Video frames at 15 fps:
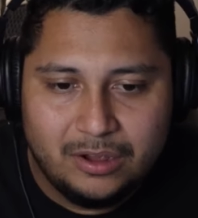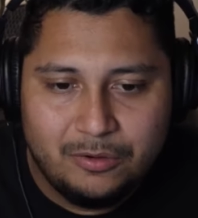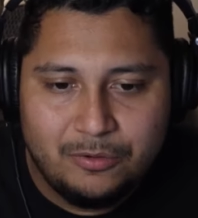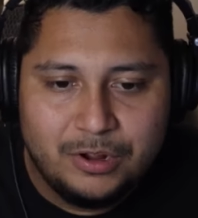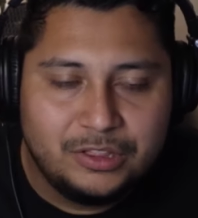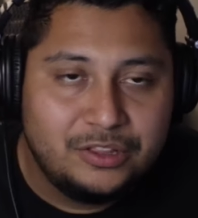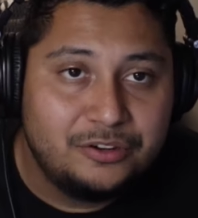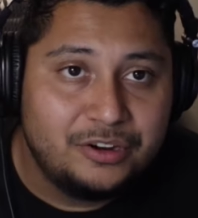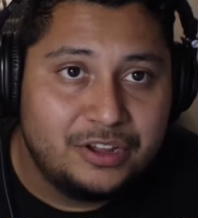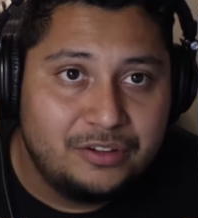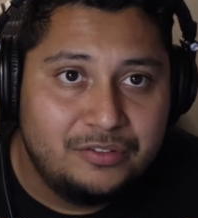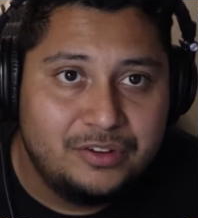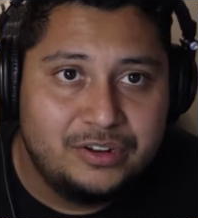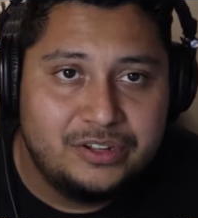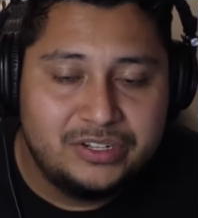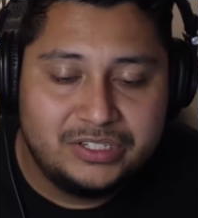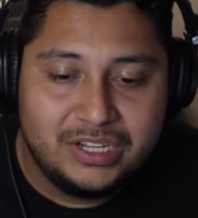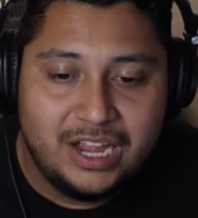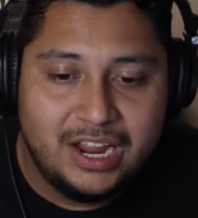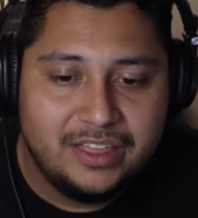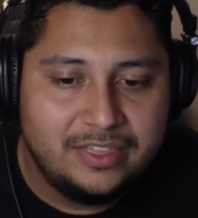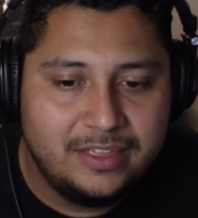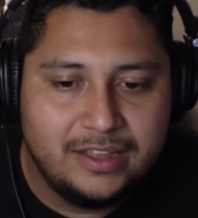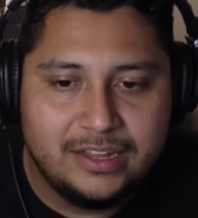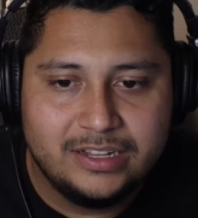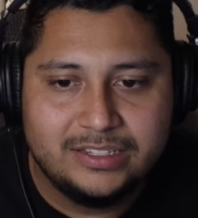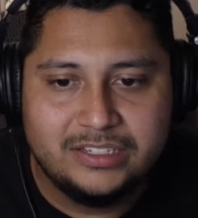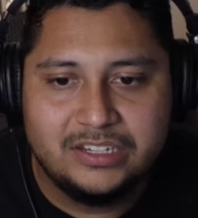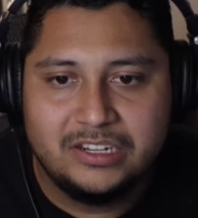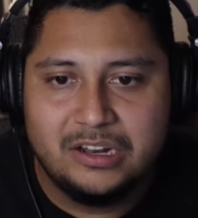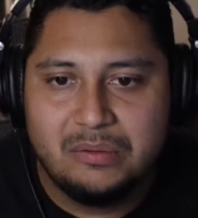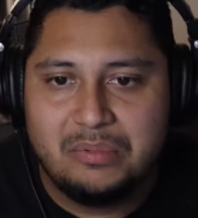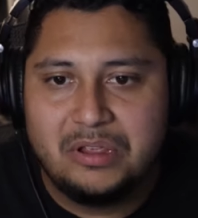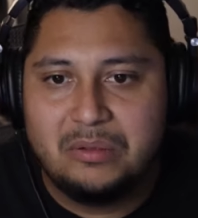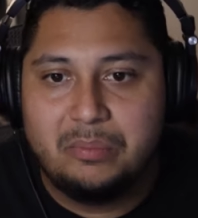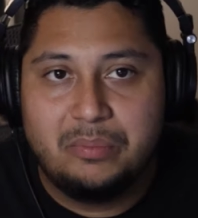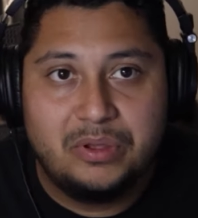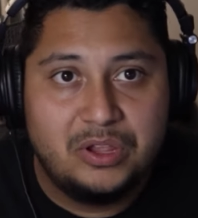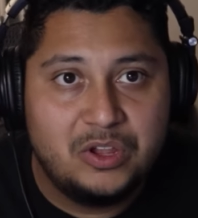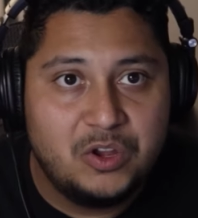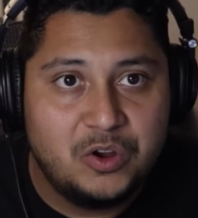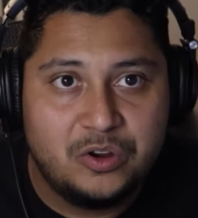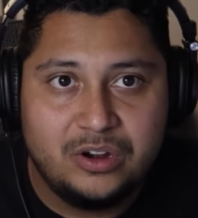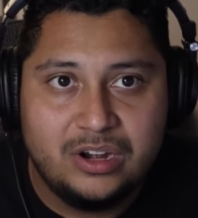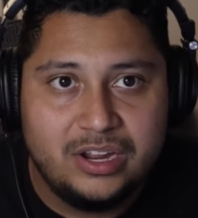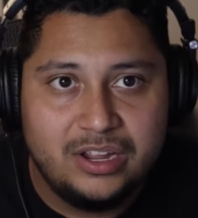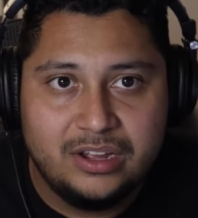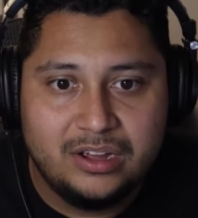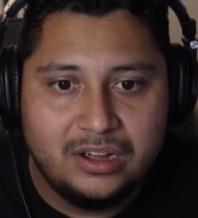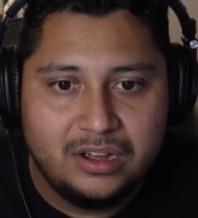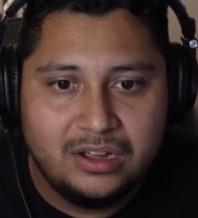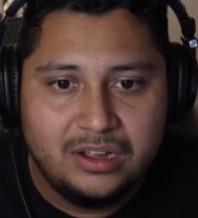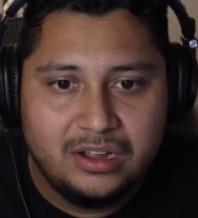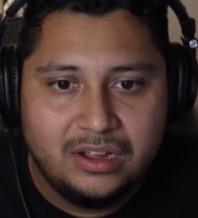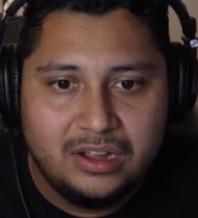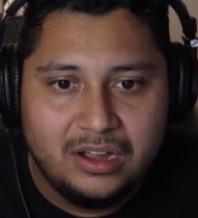what they're giving us, I think it's going to be purely a